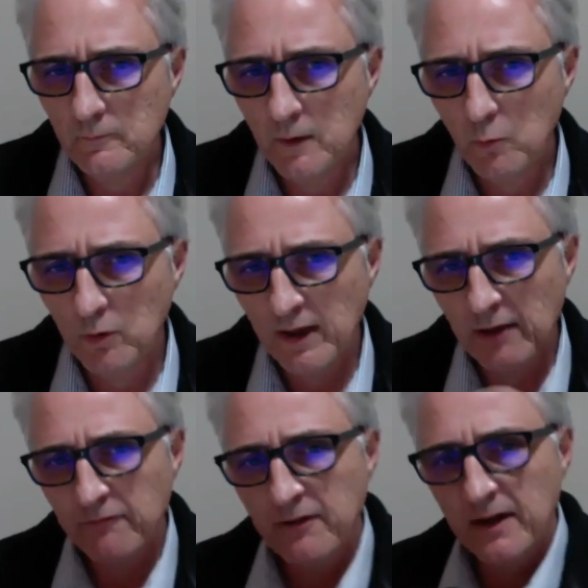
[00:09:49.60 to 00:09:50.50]
well, how
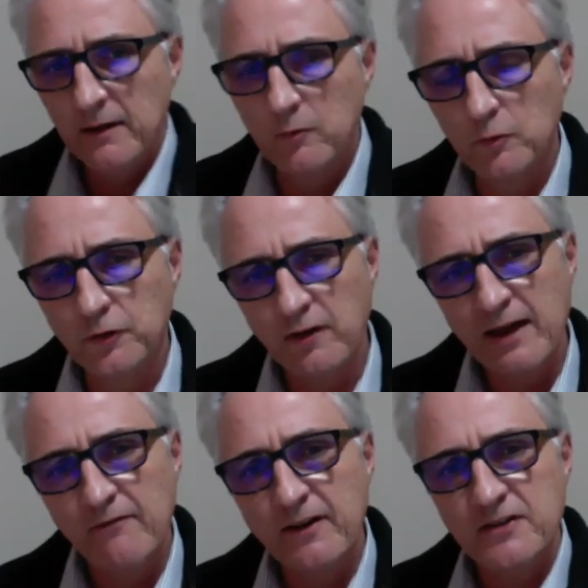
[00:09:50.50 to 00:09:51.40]
far
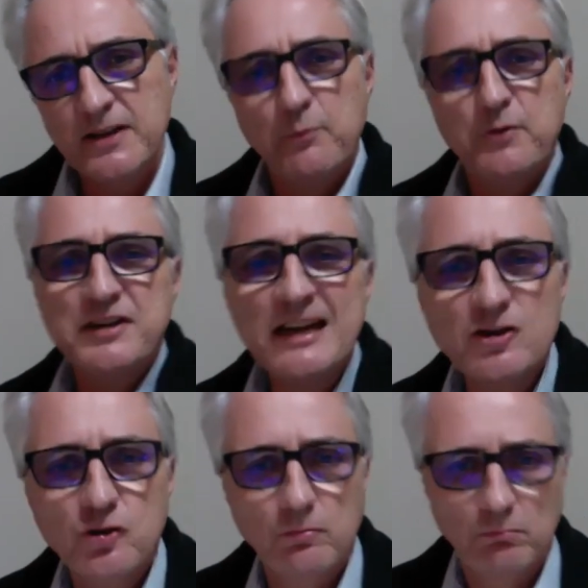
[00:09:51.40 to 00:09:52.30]
does that
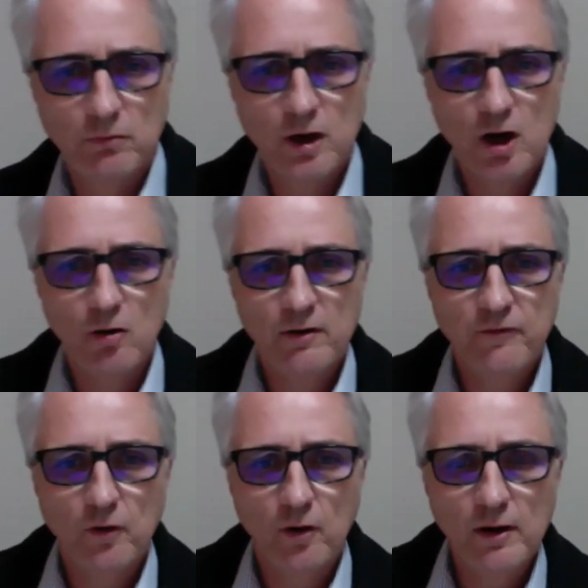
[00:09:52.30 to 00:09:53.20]
protection go, if
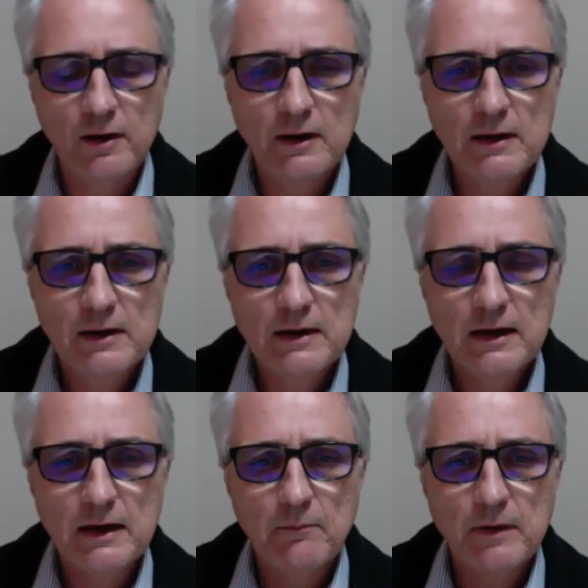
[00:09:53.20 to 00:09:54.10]
you like,
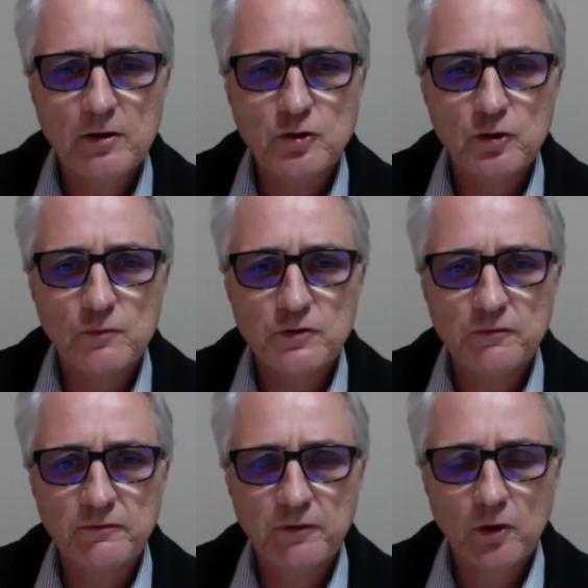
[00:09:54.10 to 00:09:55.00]
in terms
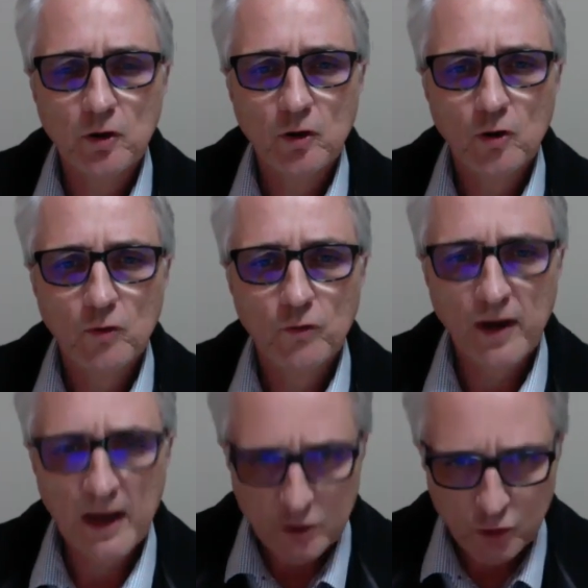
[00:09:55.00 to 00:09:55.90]
of the
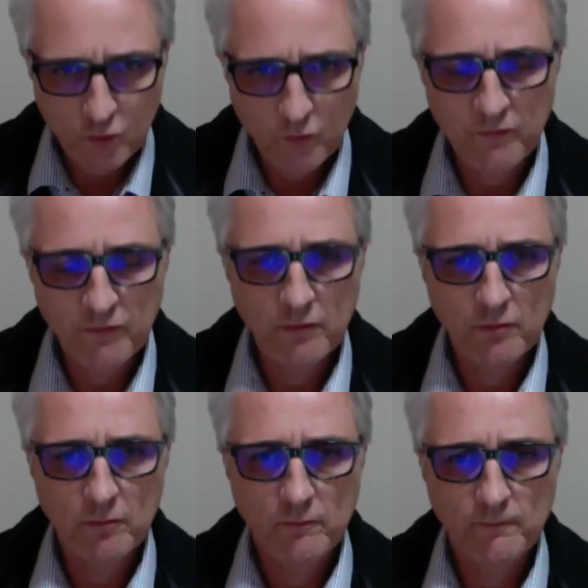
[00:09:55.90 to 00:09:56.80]
nature of
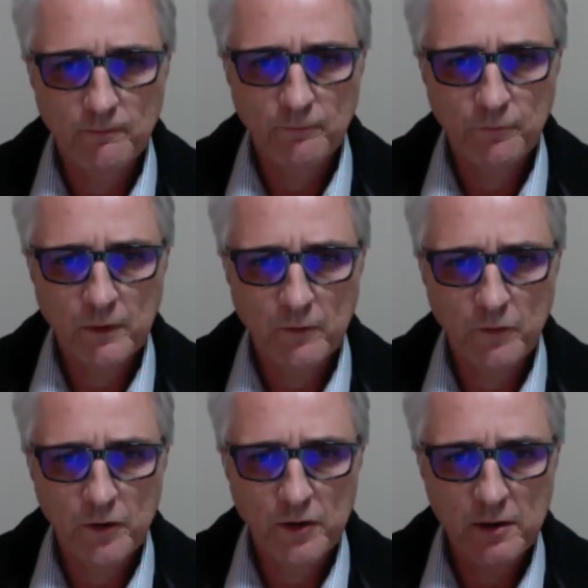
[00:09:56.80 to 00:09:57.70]

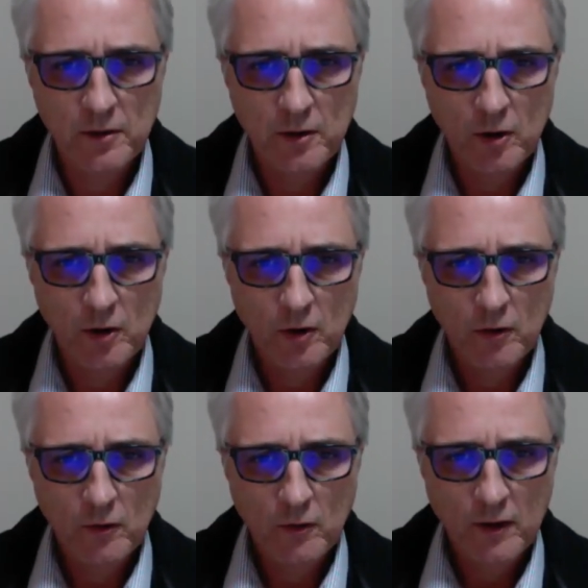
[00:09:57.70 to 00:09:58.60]
the
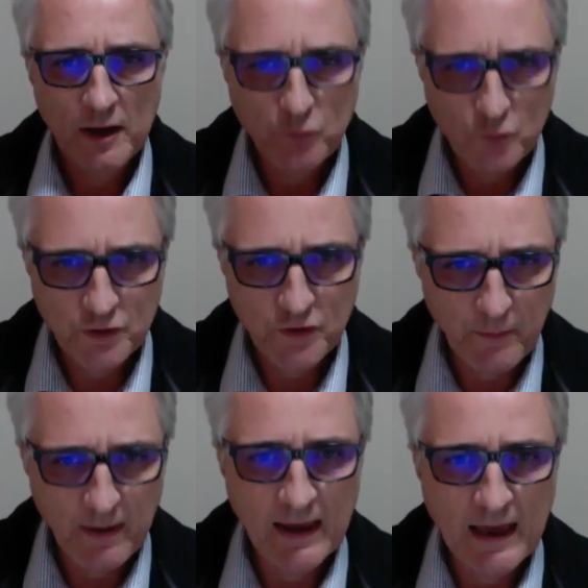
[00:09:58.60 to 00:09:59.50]
interest that the
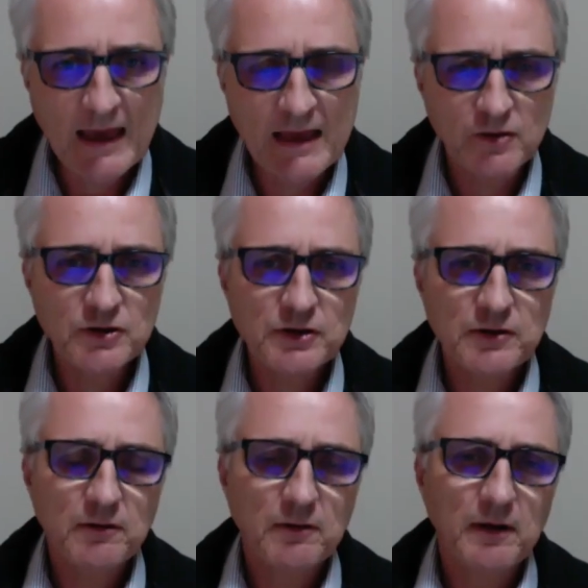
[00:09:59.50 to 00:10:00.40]
bank
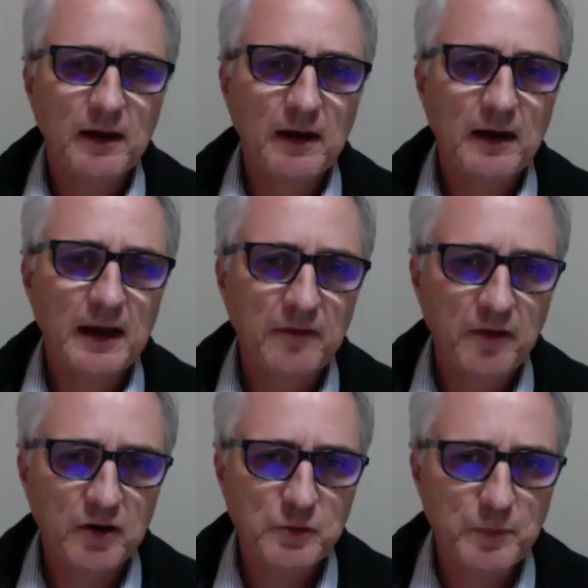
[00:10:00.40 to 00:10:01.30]
has and that
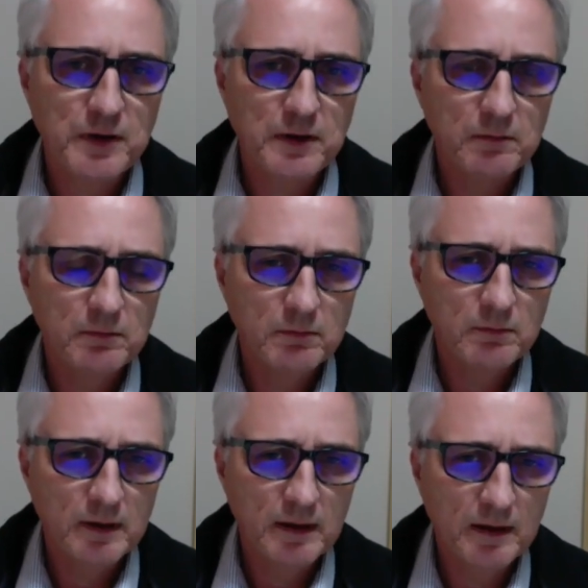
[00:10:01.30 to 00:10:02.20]
it's been
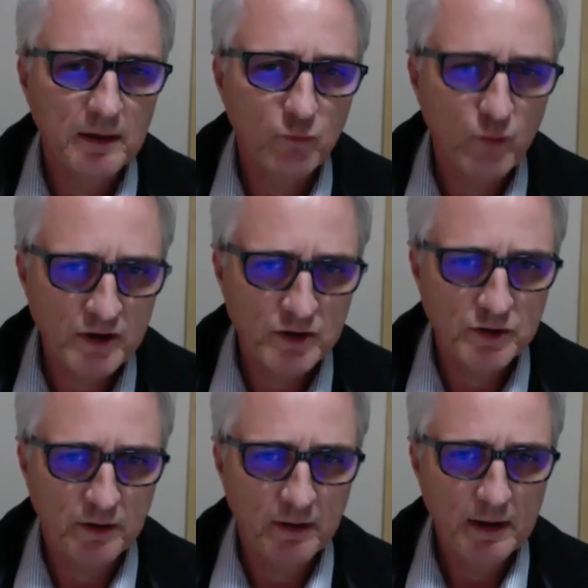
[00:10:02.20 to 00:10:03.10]
registered.